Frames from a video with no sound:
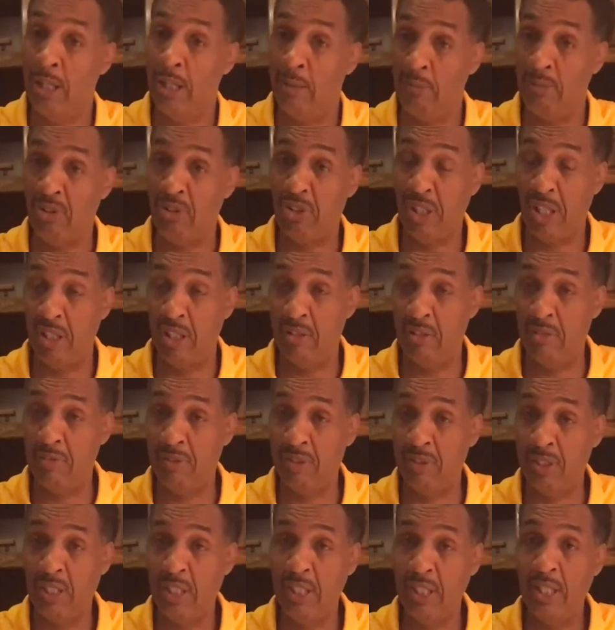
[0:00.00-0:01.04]
himself
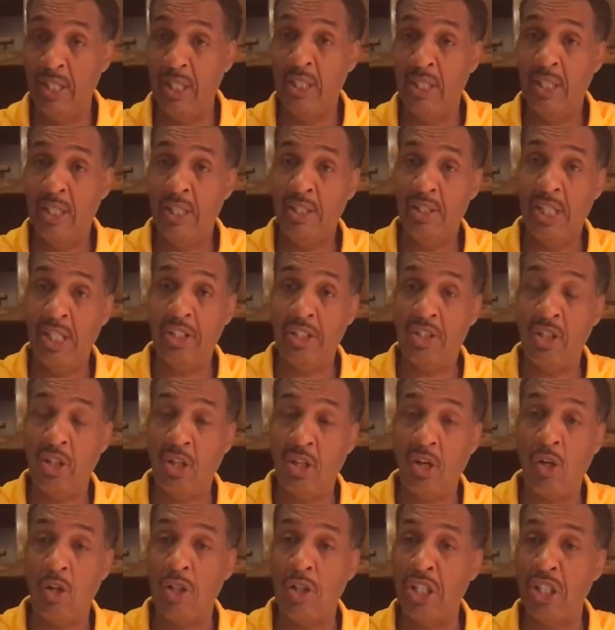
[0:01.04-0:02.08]
See, he
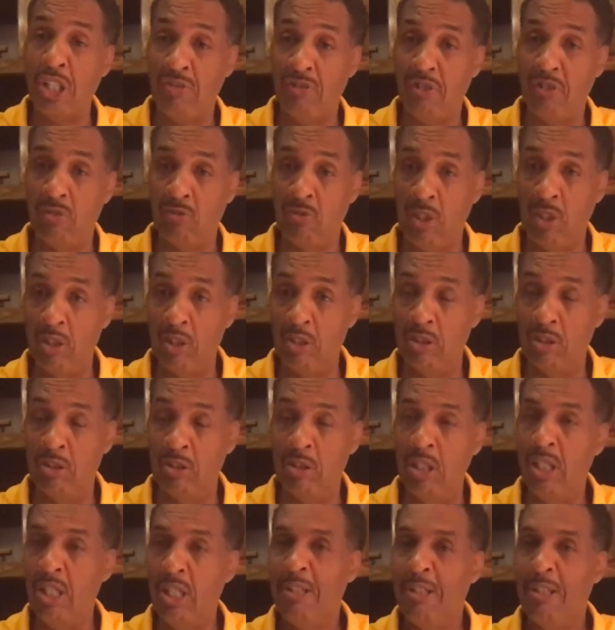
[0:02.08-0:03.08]
took on a different role.